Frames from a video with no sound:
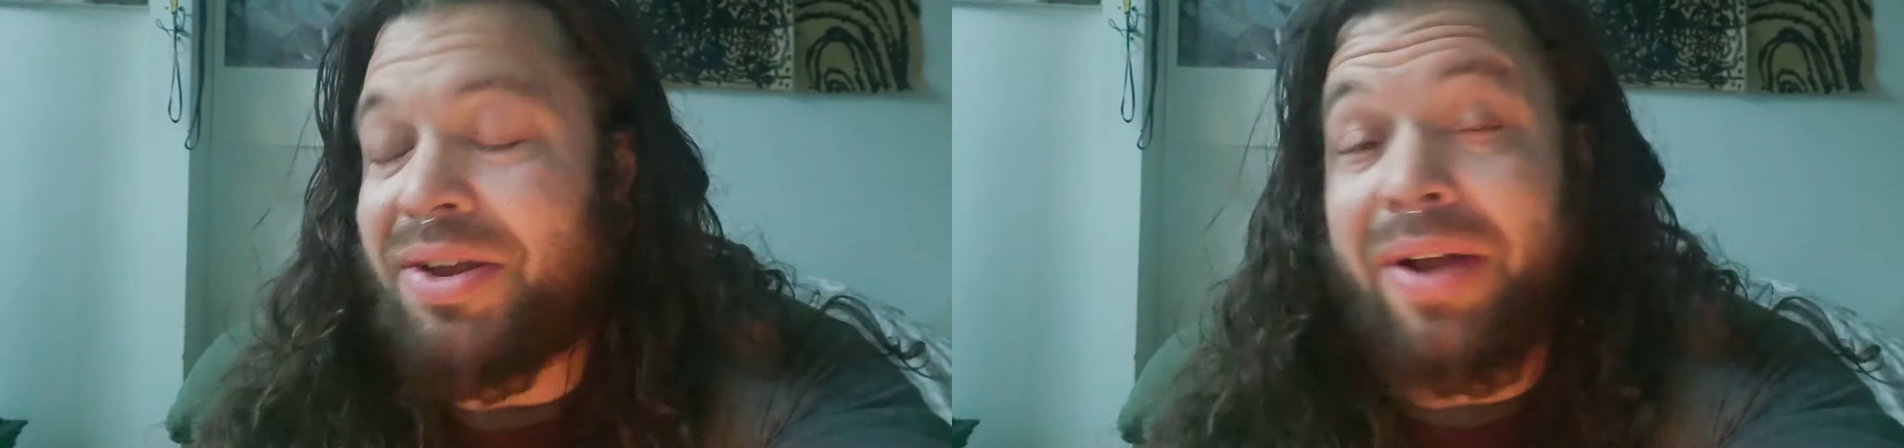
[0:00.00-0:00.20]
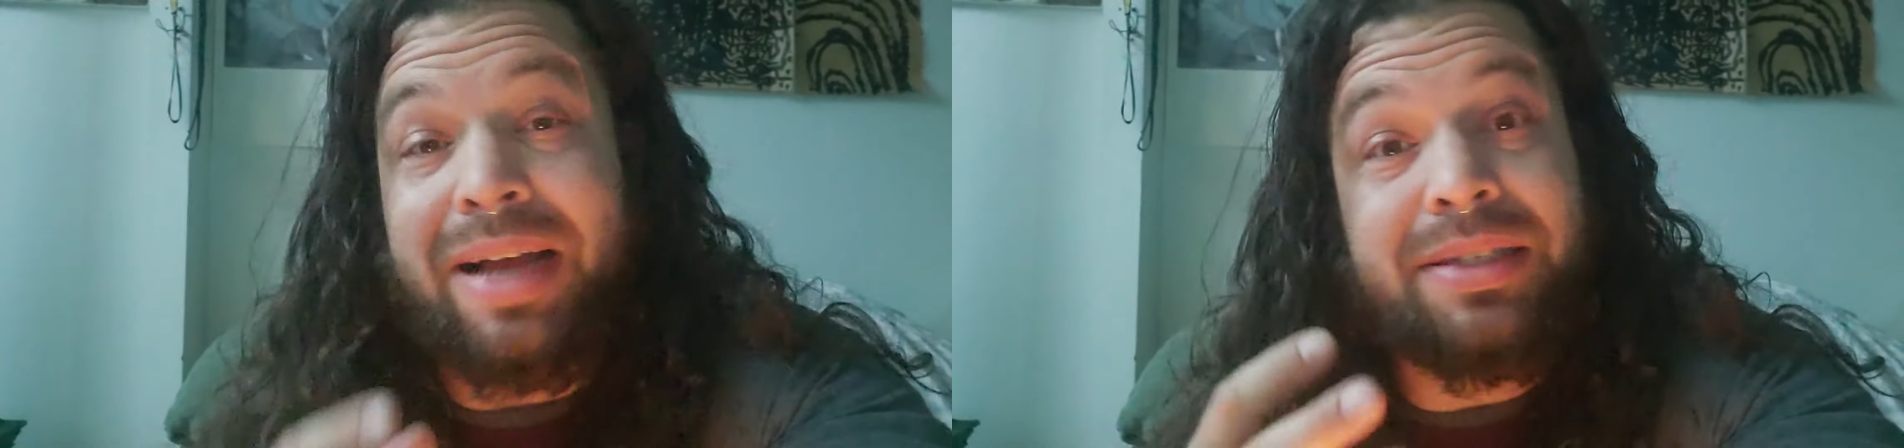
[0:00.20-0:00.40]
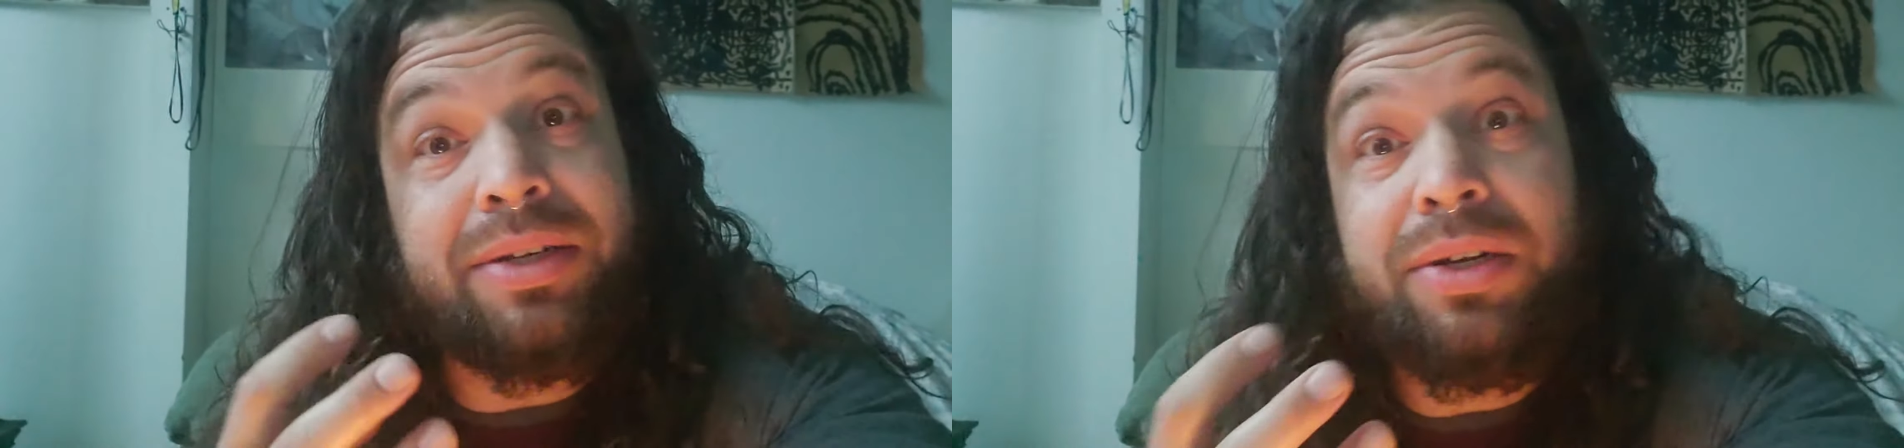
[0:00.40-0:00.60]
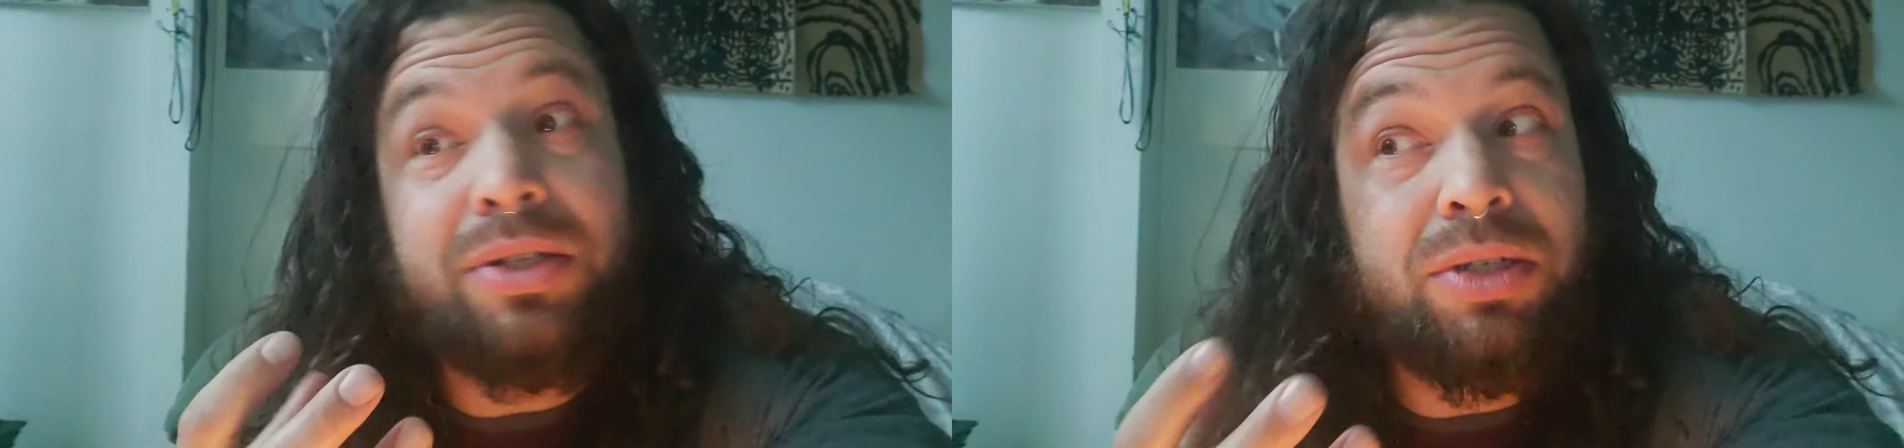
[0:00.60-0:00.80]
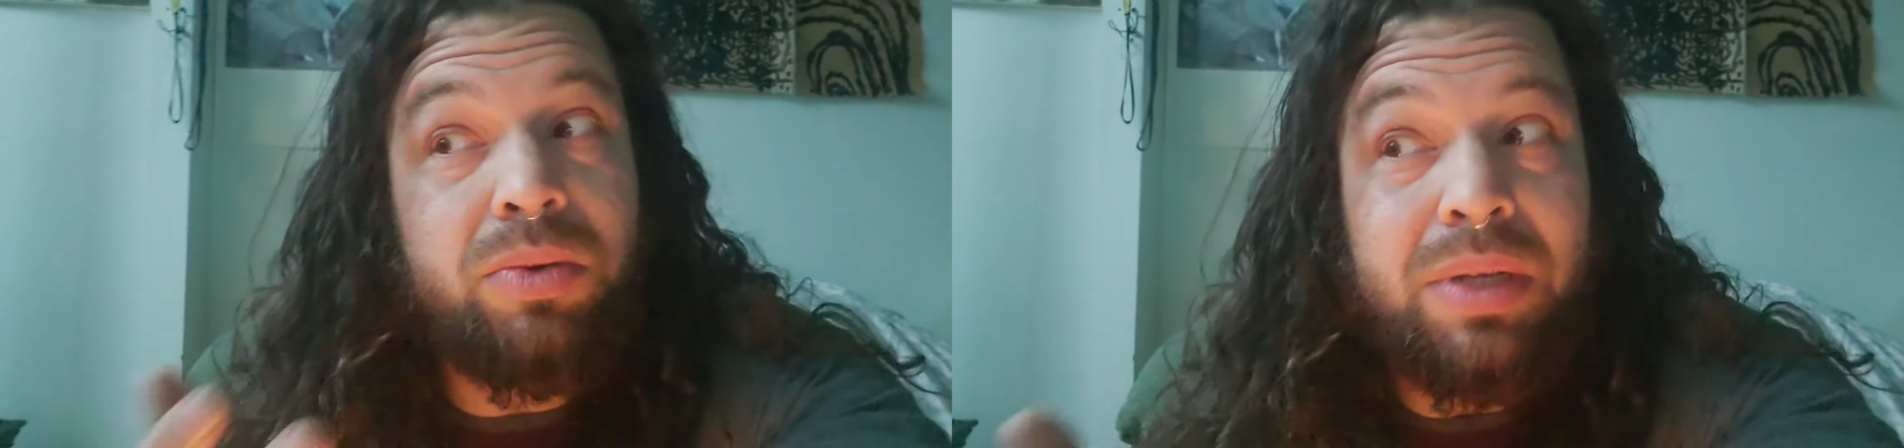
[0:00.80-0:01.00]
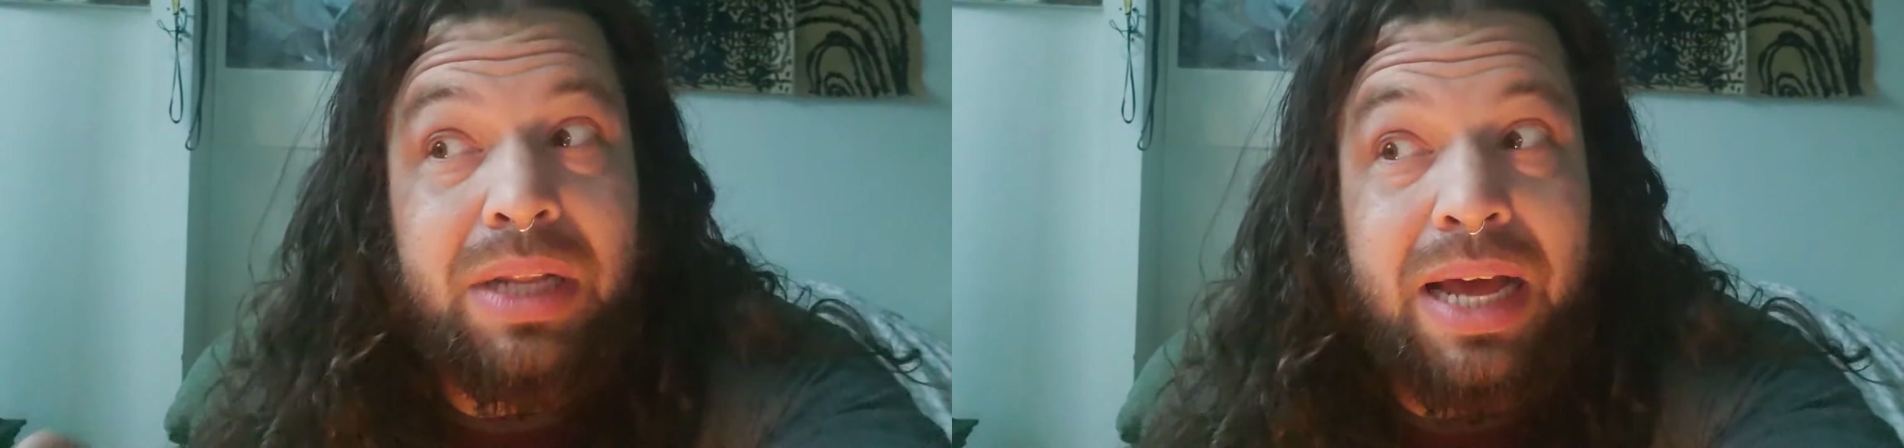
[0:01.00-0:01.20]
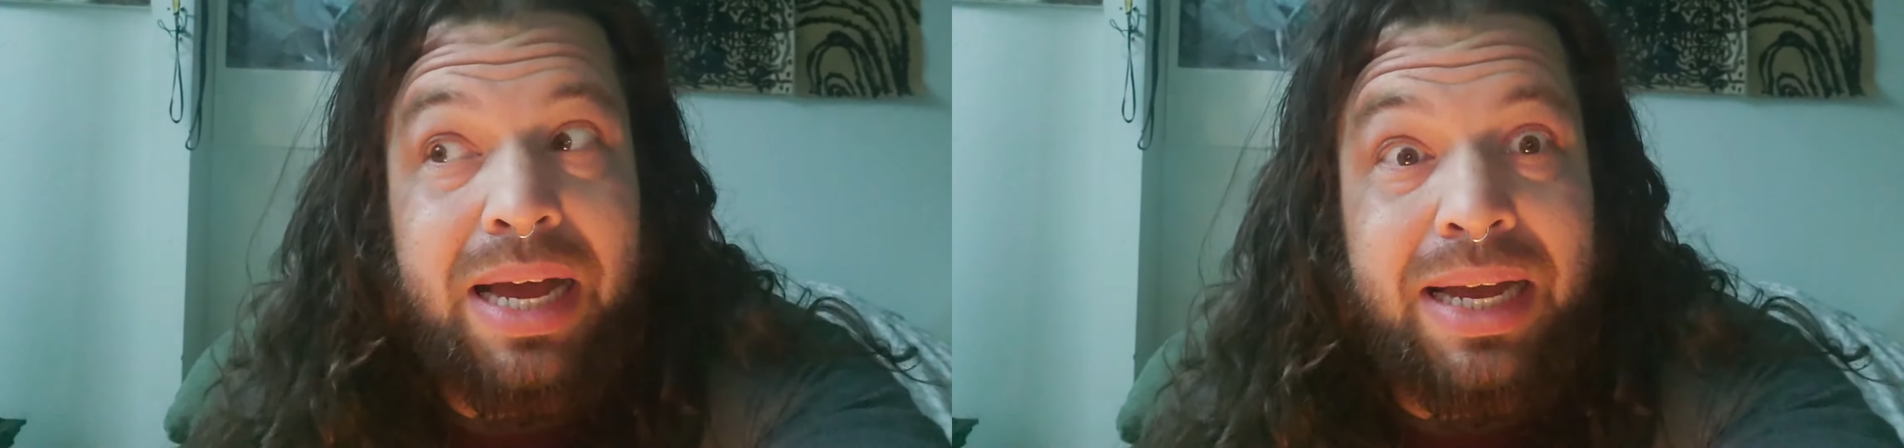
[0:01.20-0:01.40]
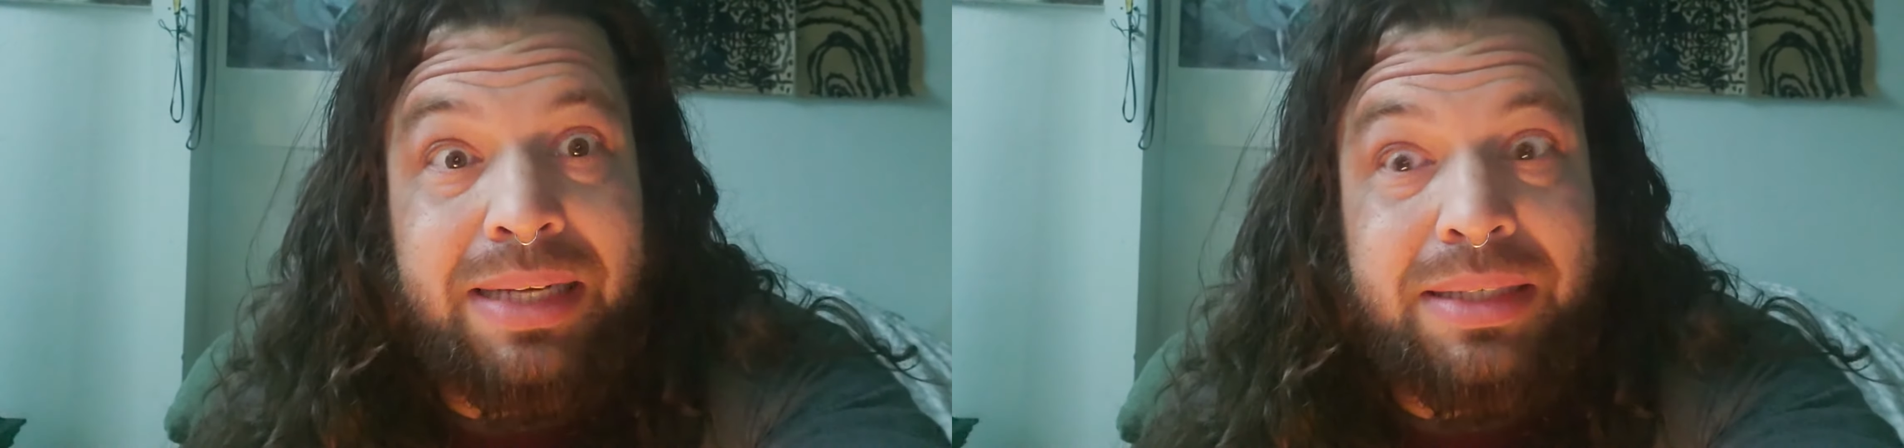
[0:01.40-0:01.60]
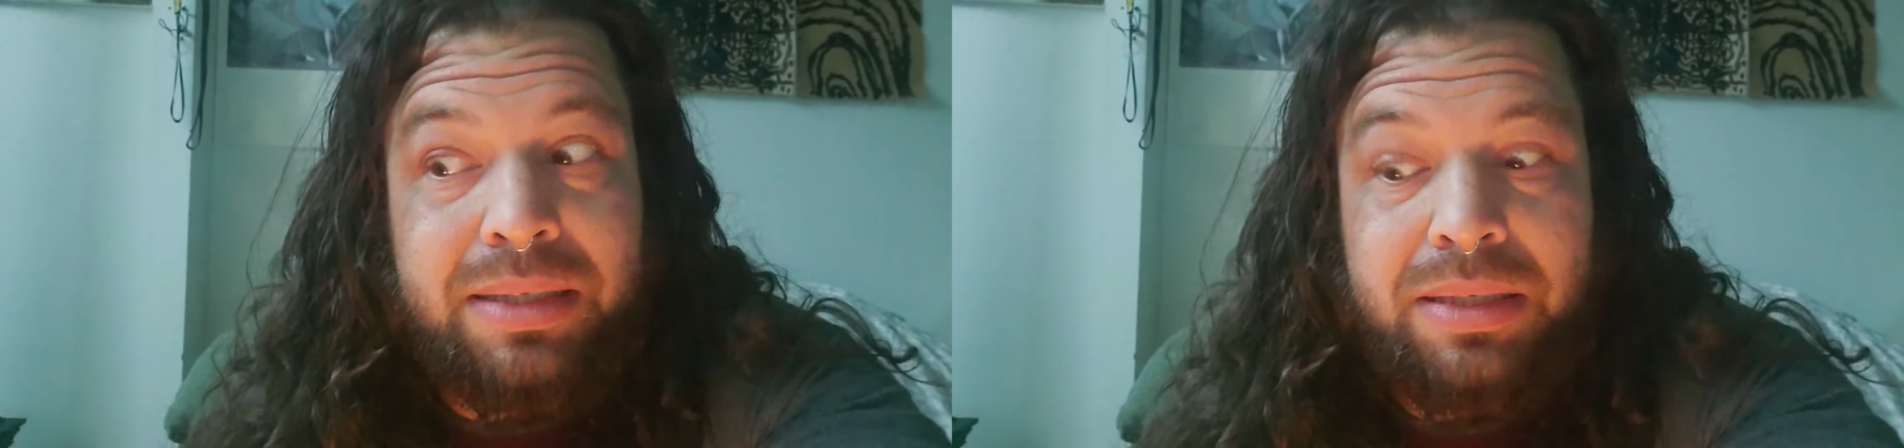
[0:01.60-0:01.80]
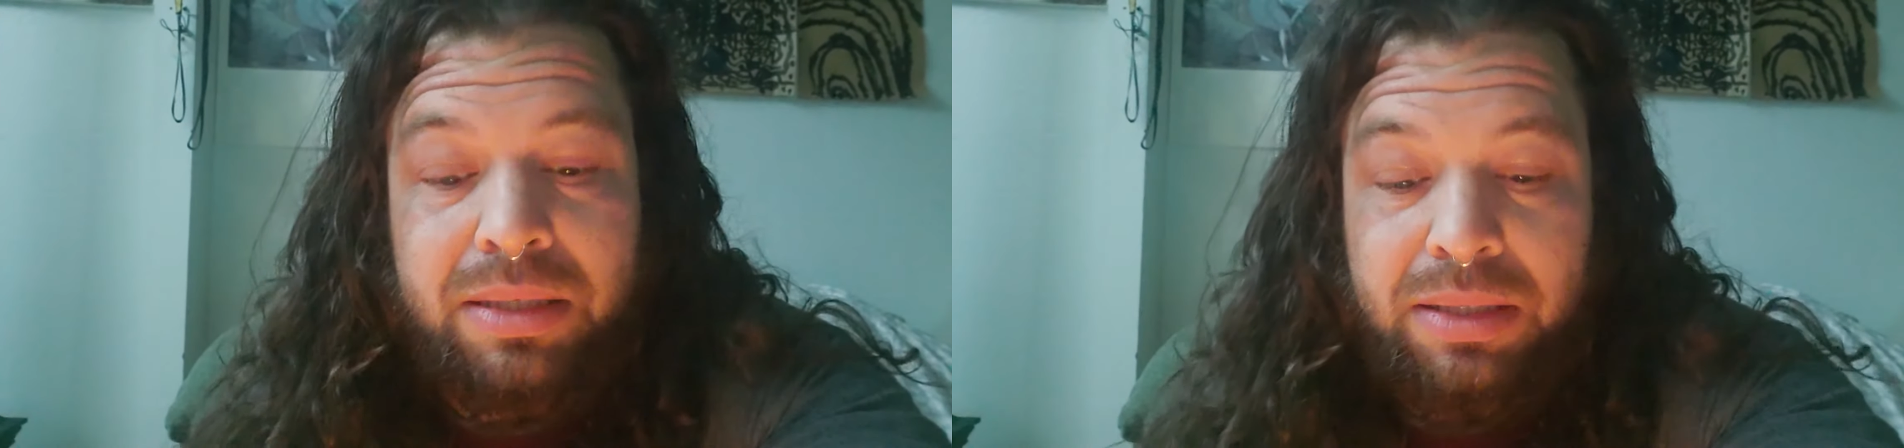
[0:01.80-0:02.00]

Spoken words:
You're asking her to do a lot.